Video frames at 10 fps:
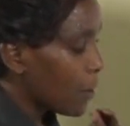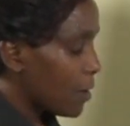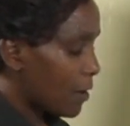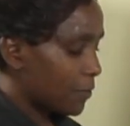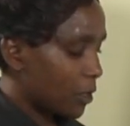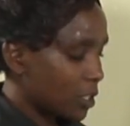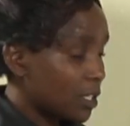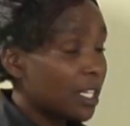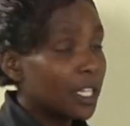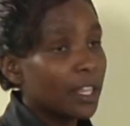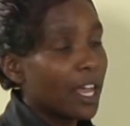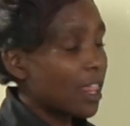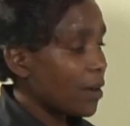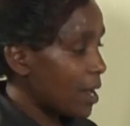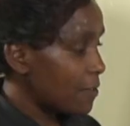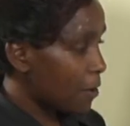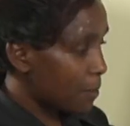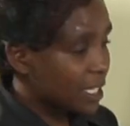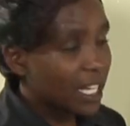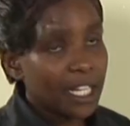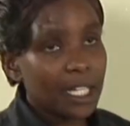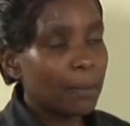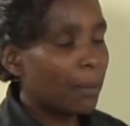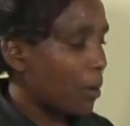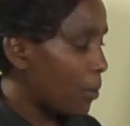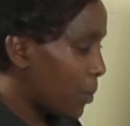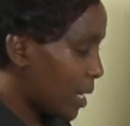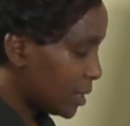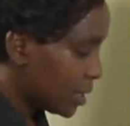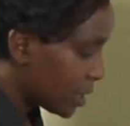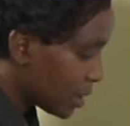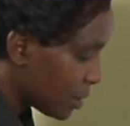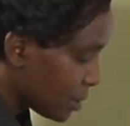You have also seen the other one for measuring weight.